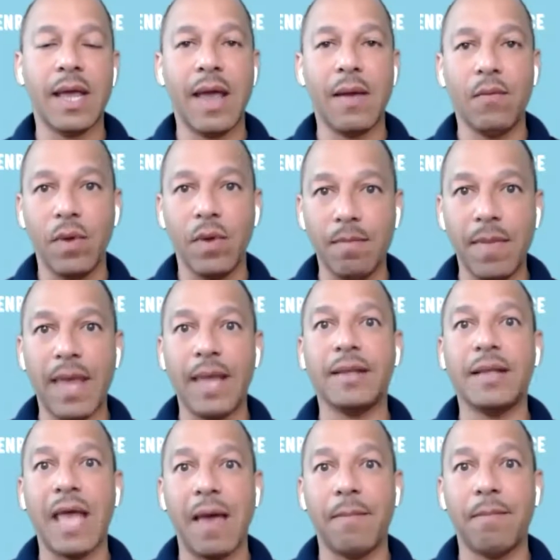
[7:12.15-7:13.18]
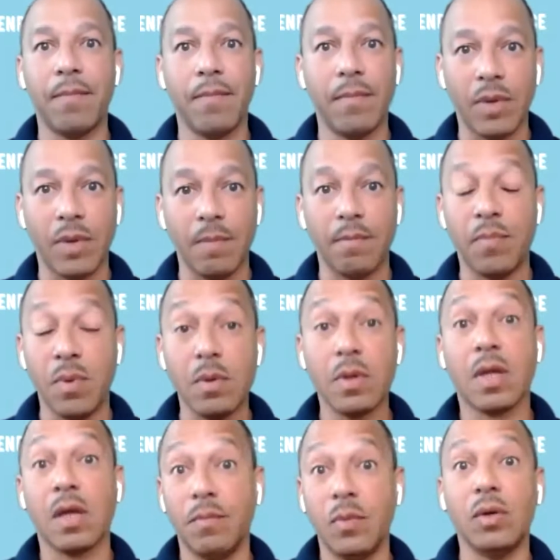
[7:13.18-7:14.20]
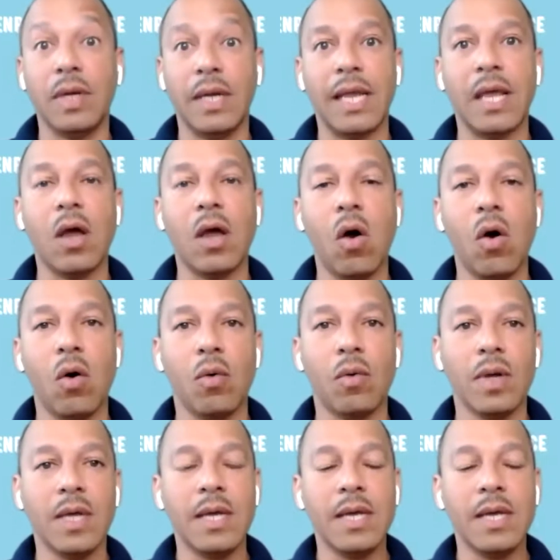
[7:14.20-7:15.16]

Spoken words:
and we make that community whole.